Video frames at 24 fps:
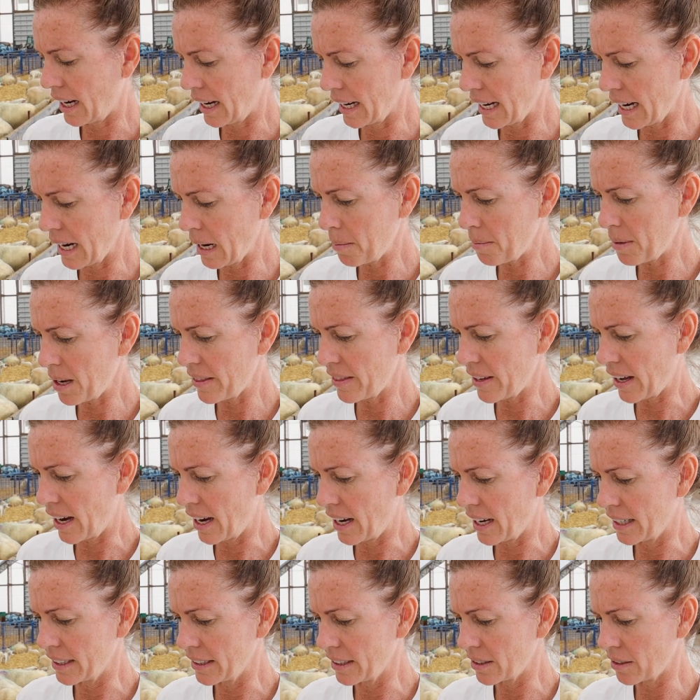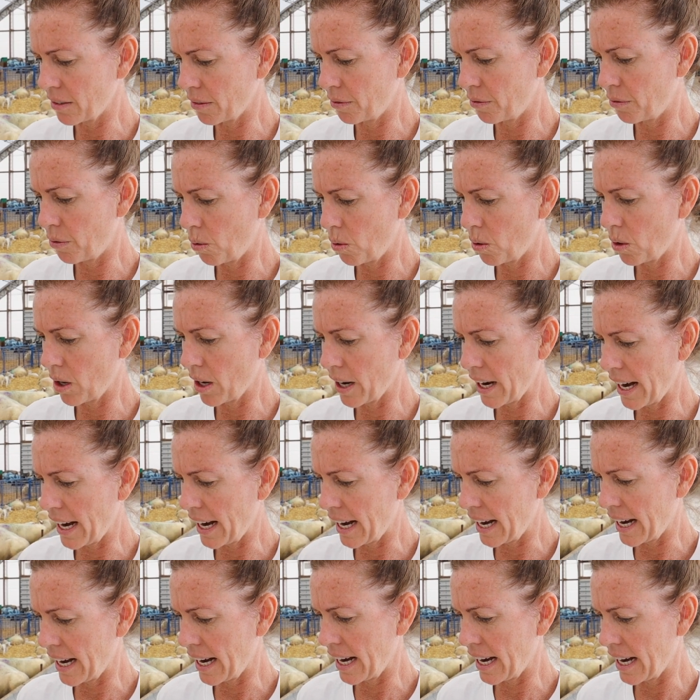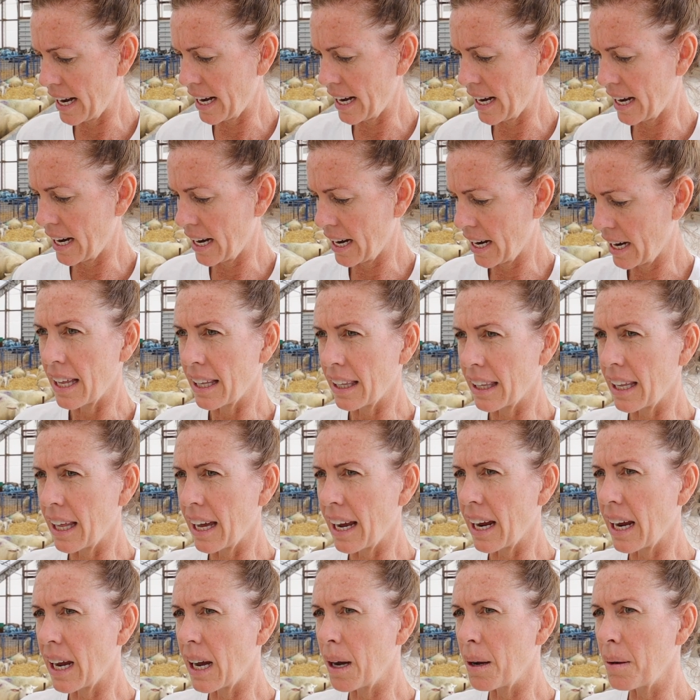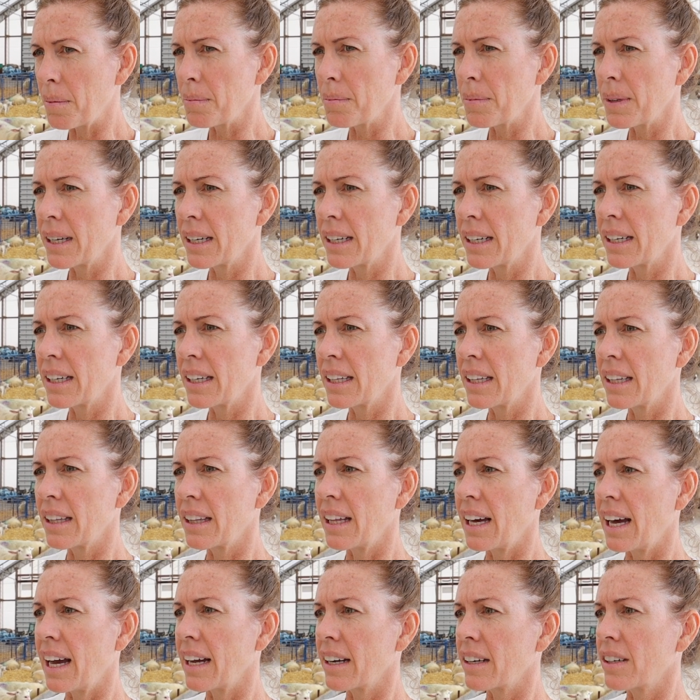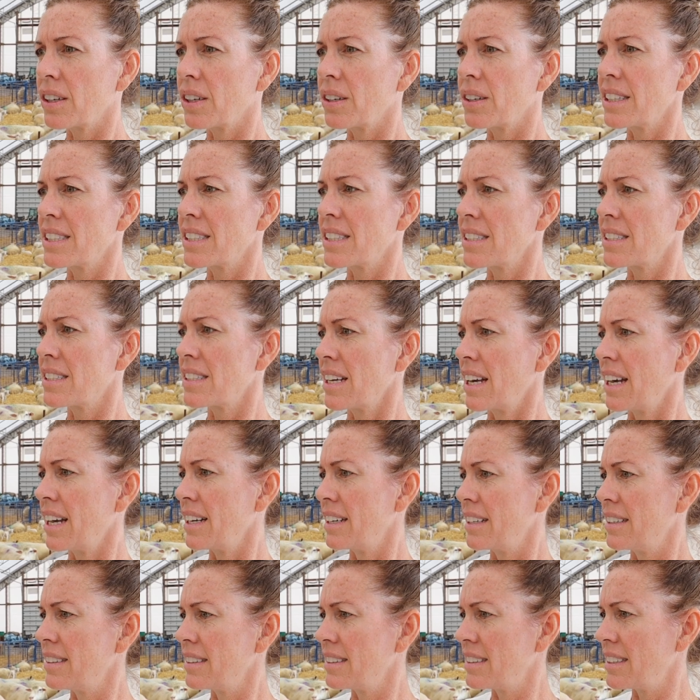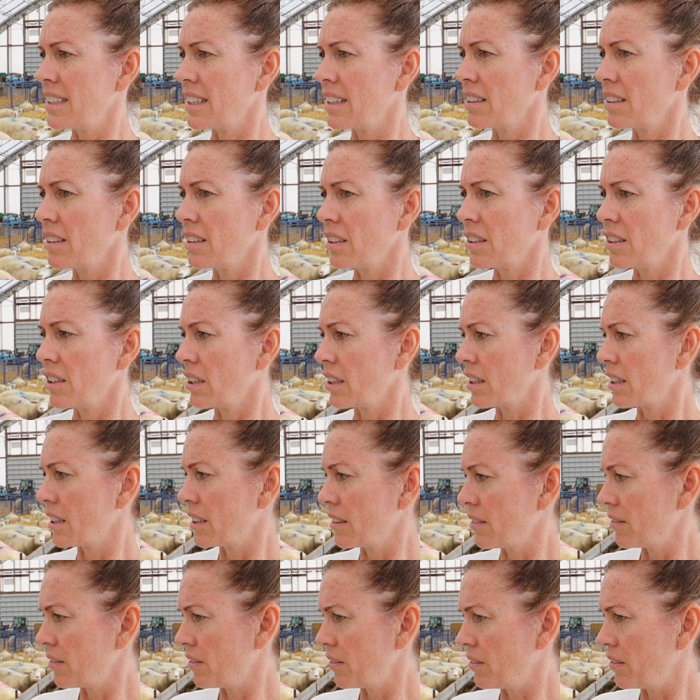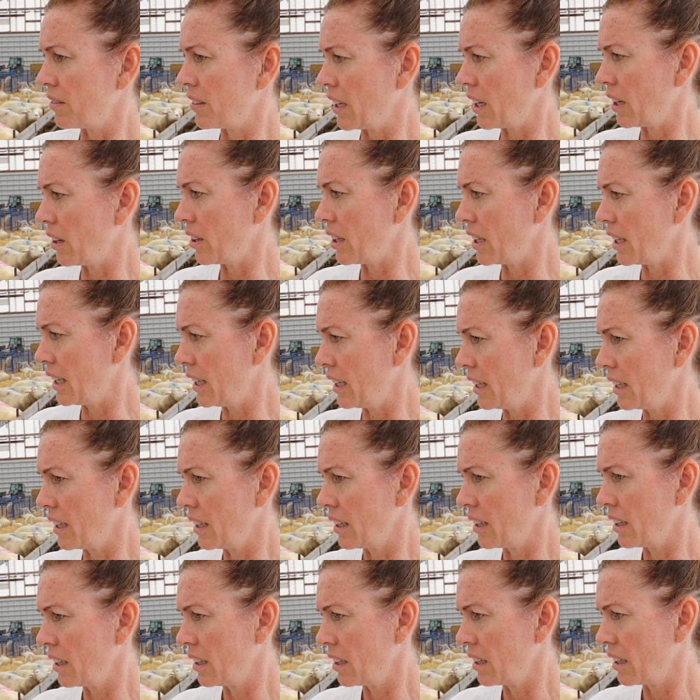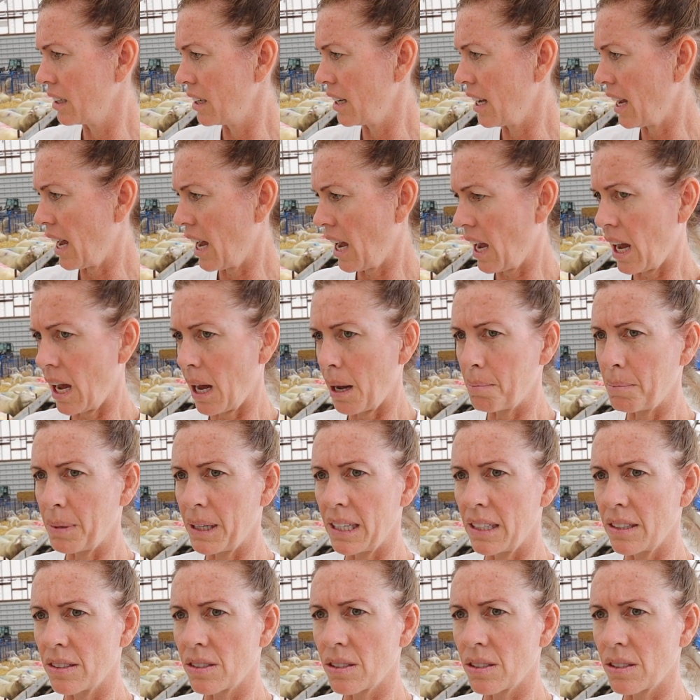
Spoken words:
I am on the hunt for a lamb that Carissa said didn't look very happy.